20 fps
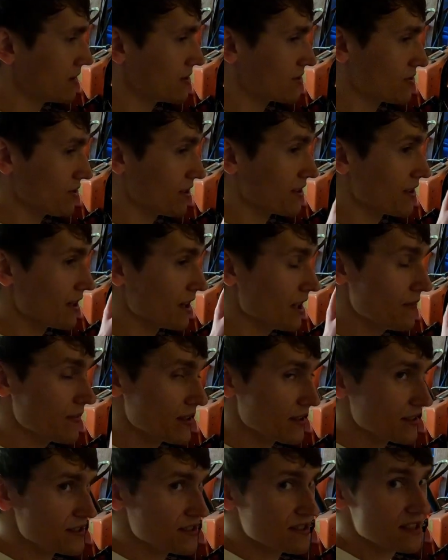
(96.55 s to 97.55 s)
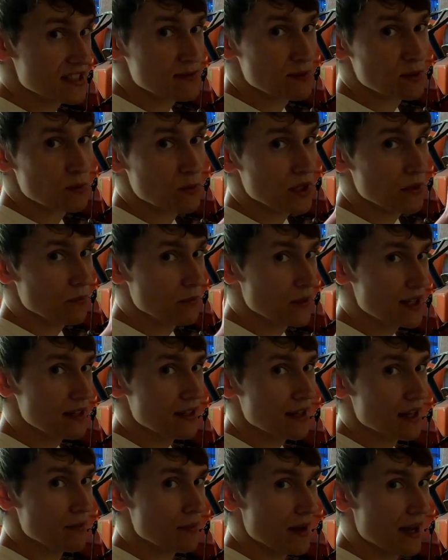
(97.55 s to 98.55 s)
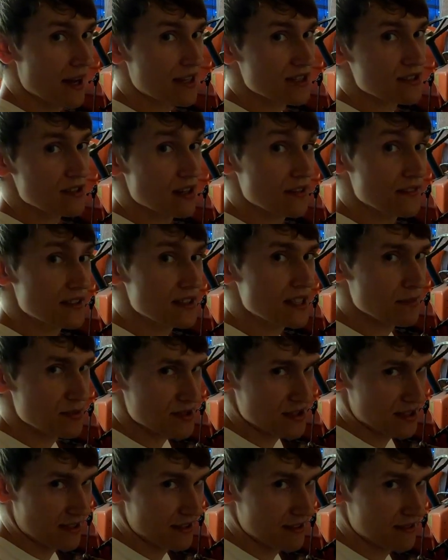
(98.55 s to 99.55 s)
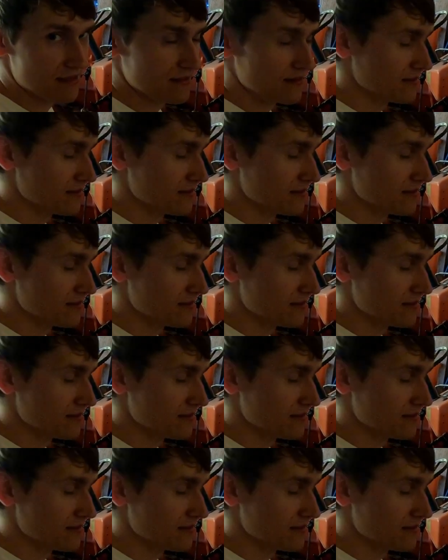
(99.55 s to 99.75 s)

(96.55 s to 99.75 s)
so that the level sits between min and max on the dipstick.